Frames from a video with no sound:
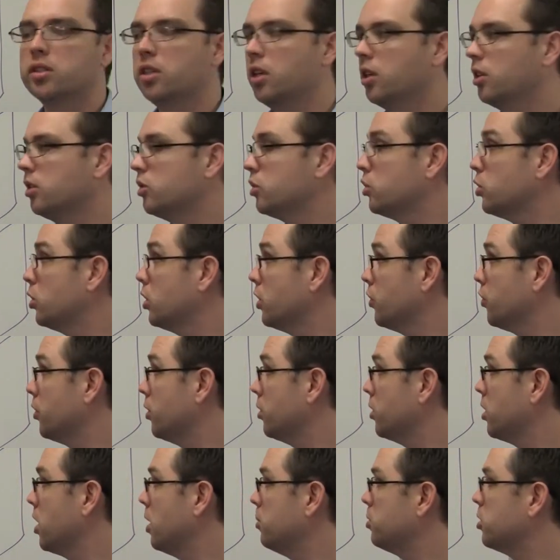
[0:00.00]
Now there's two
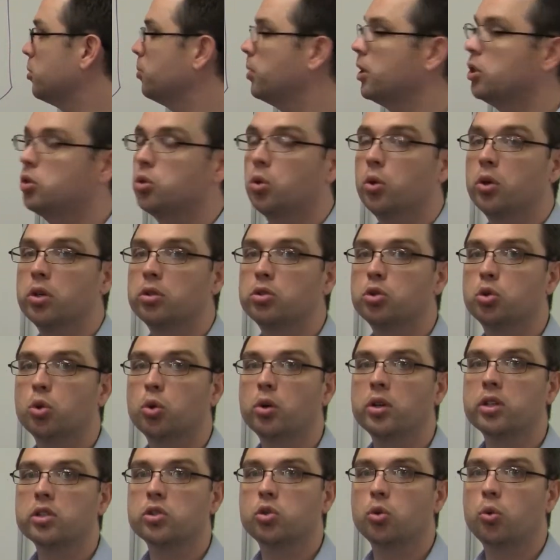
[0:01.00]
different types of pictorial
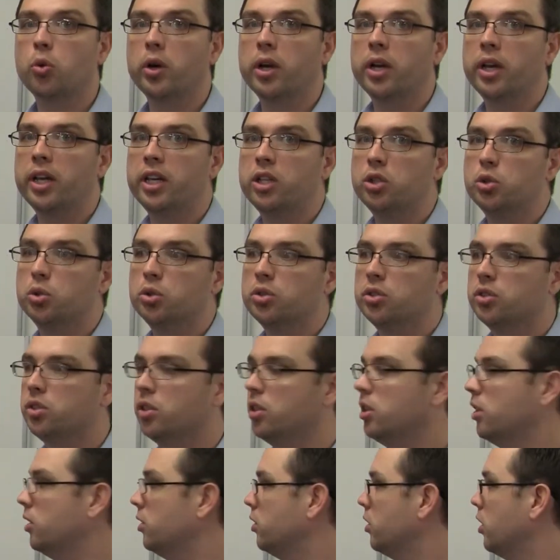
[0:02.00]
drawings that we're
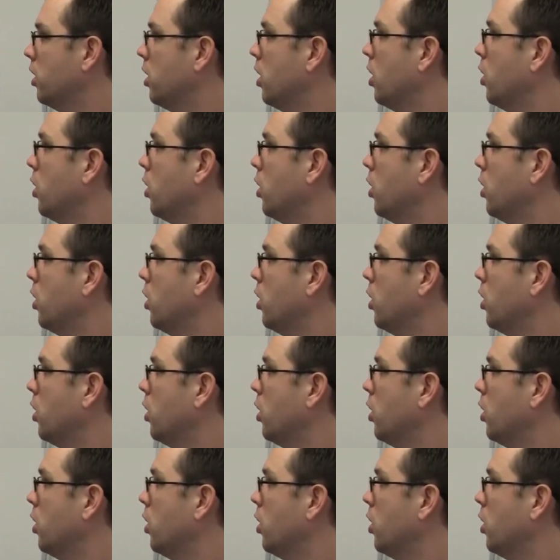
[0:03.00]
interested in.